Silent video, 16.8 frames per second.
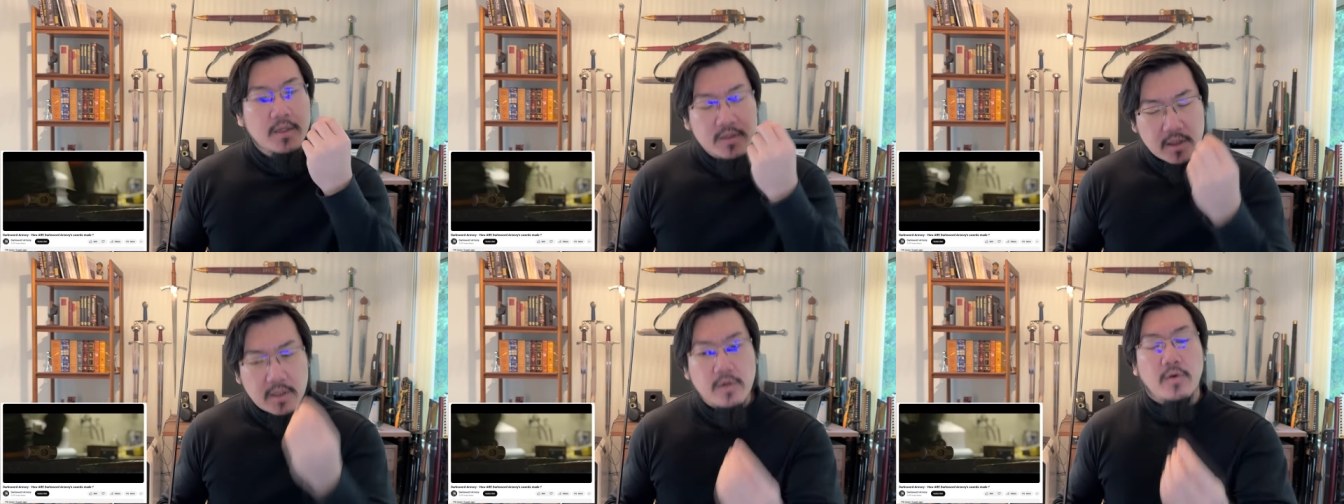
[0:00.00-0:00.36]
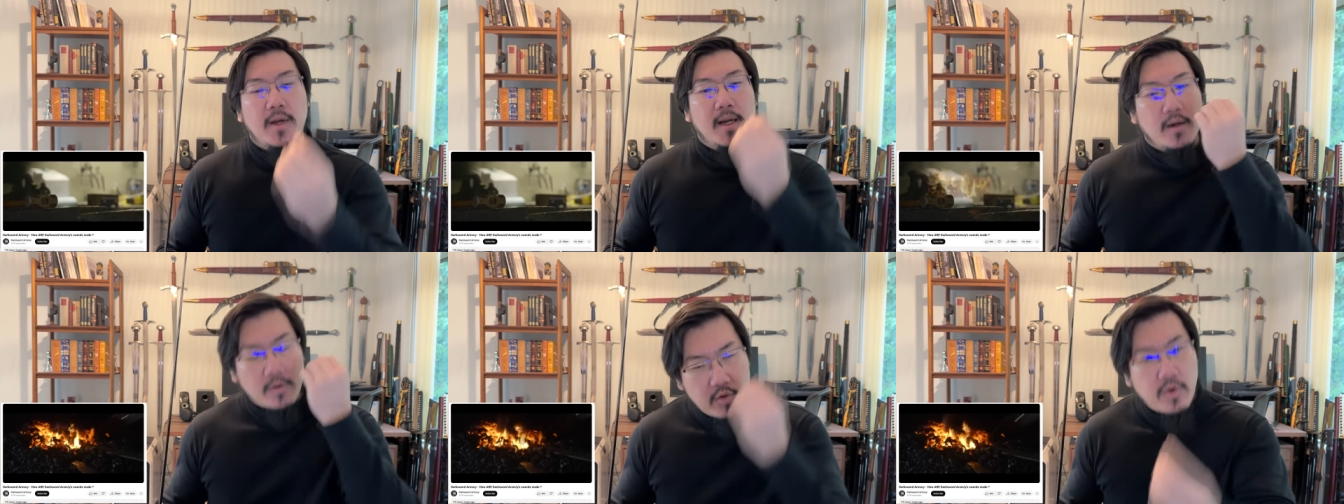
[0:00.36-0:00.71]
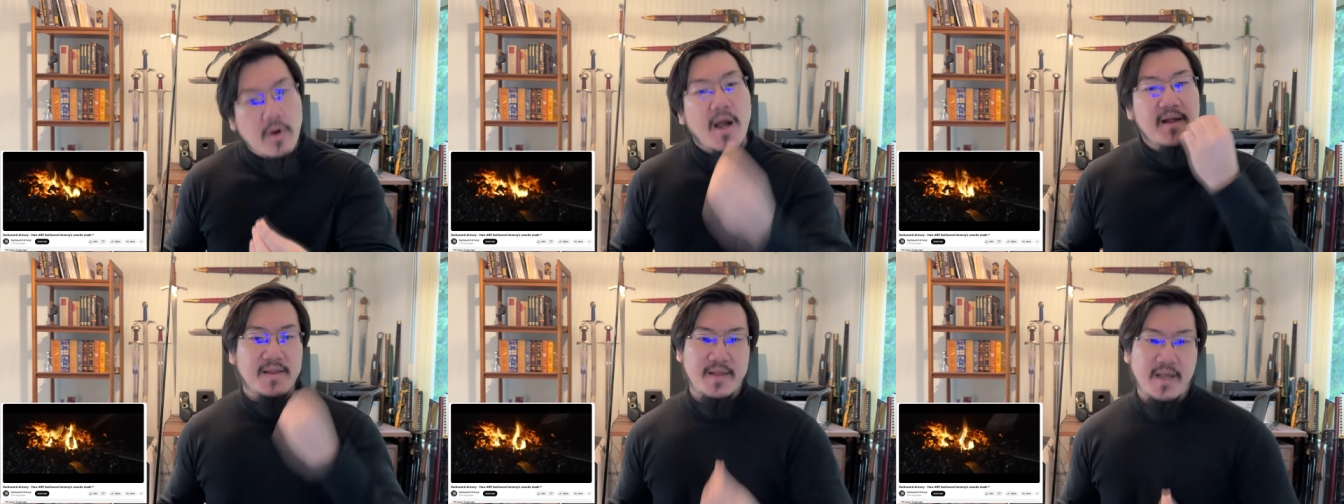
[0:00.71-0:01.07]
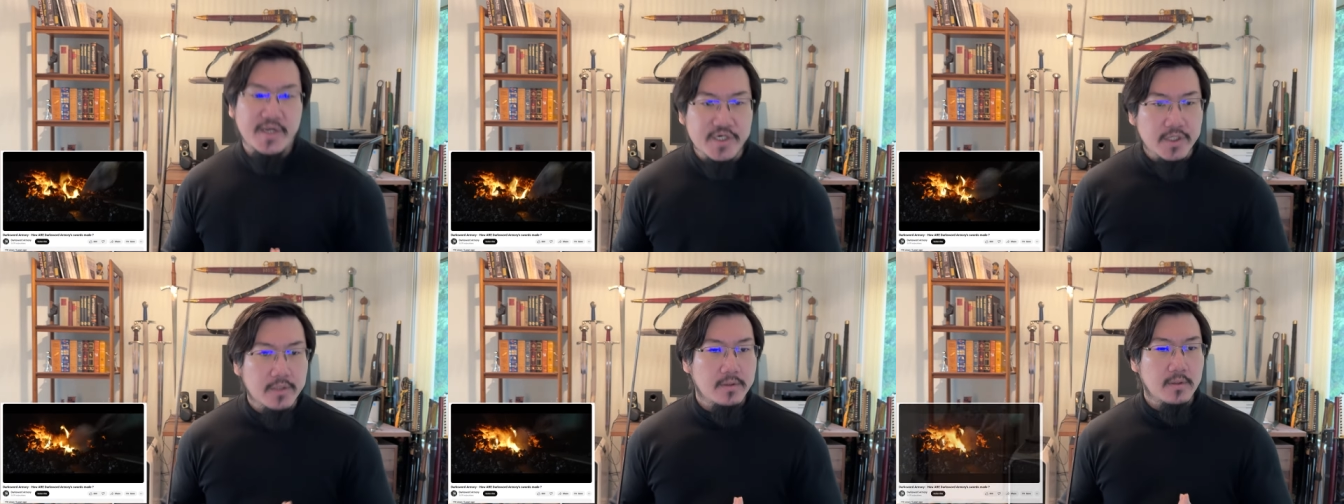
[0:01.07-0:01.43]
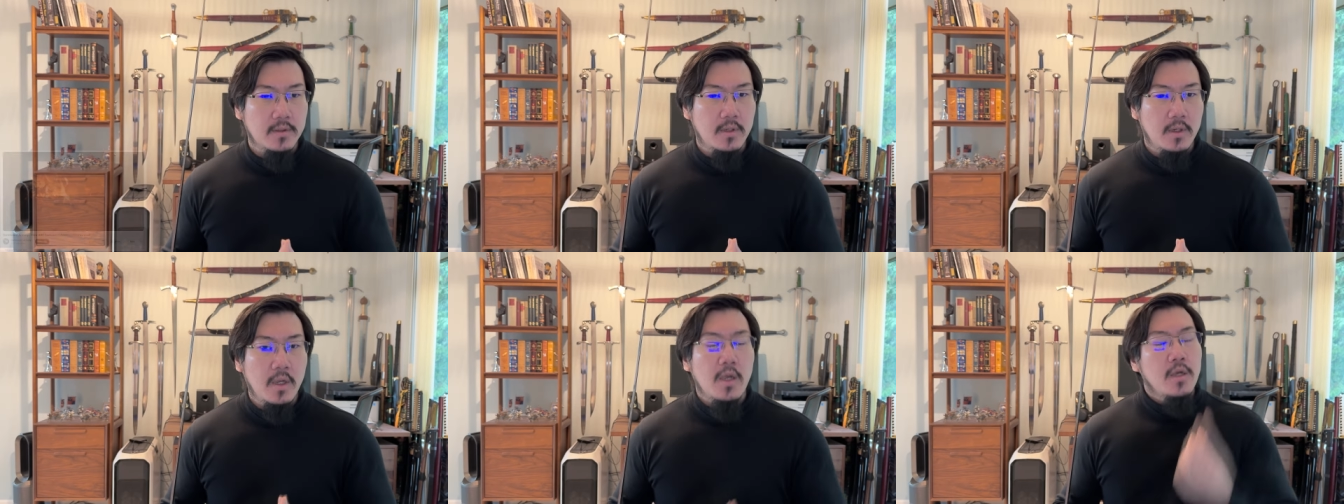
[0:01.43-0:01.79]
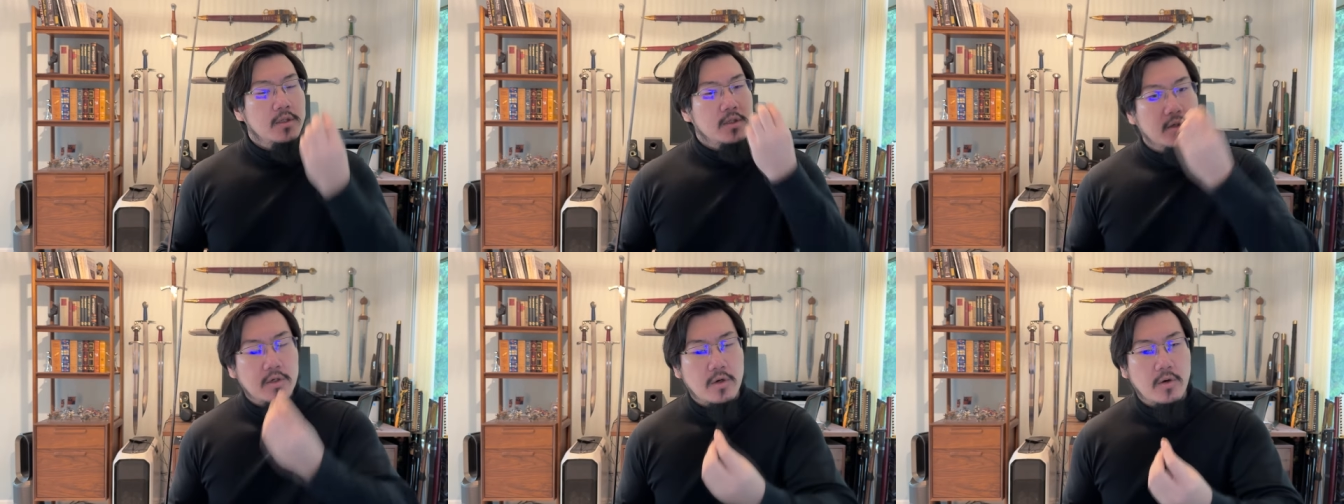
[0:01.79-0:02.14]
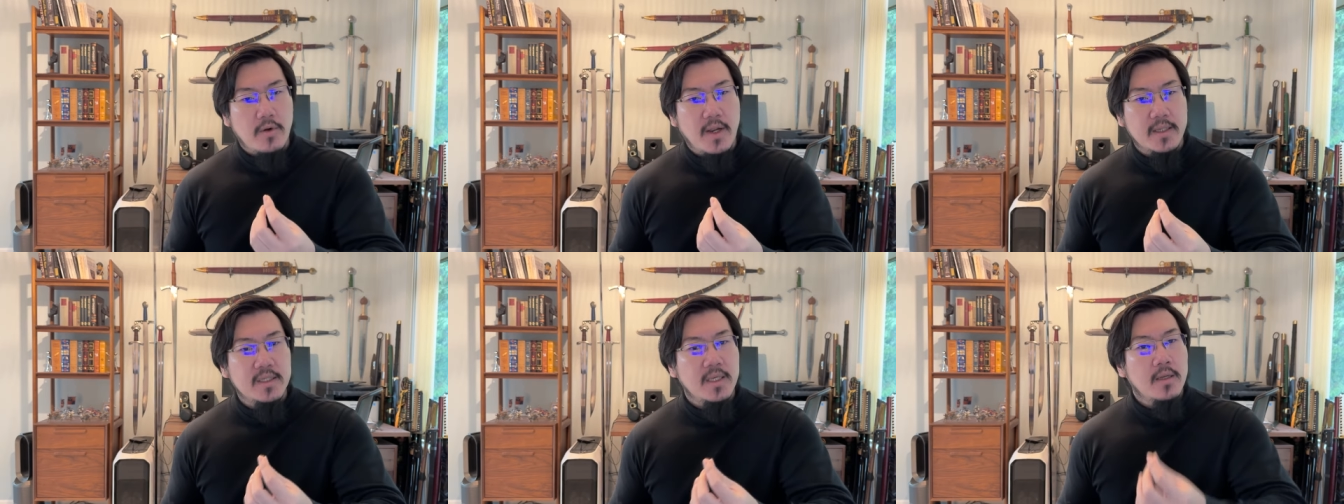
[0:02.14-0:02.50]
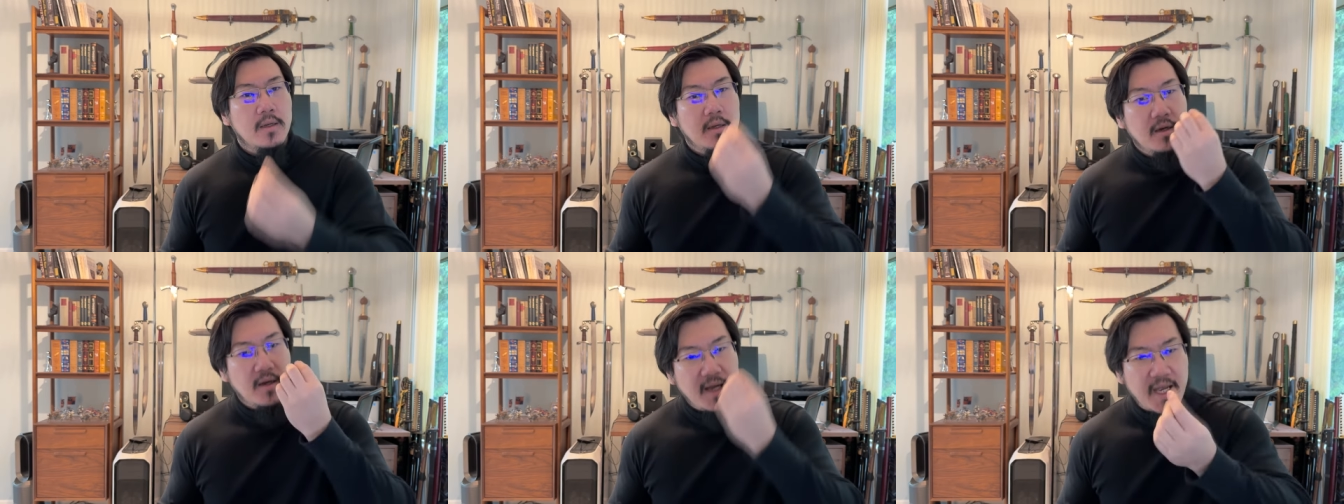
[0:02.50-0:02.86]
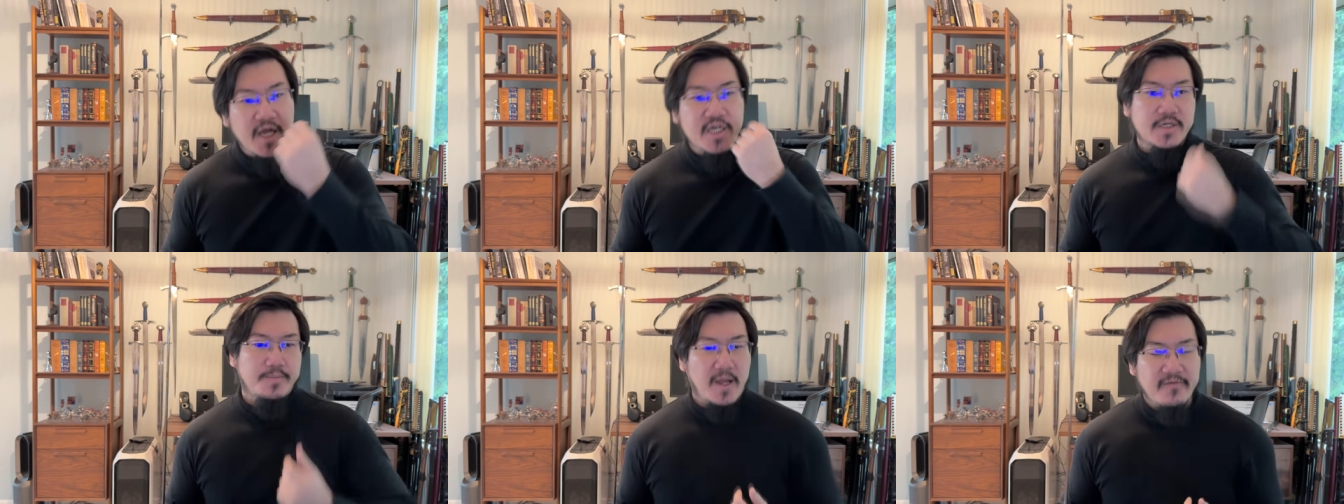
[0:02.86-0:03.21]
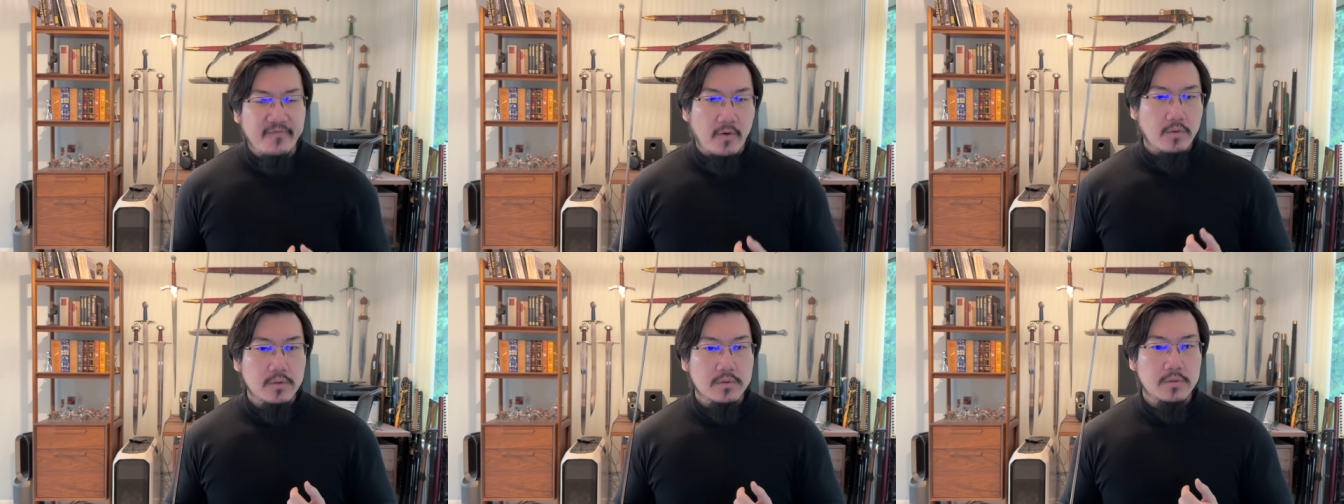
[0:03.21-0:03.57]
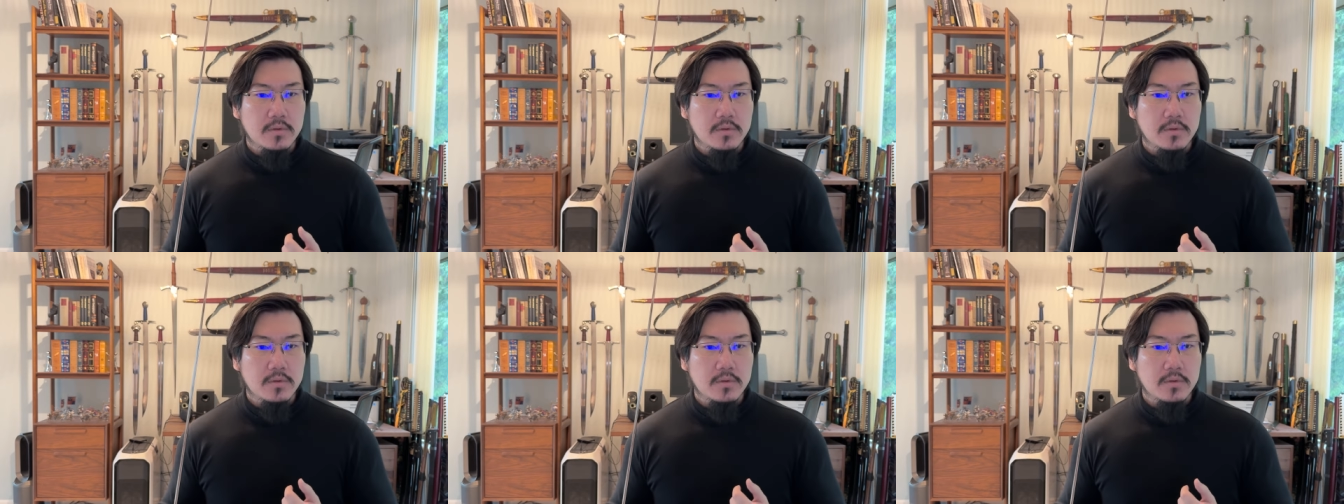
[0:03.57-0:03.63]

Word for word: the correct cross section, the correct edge bevel.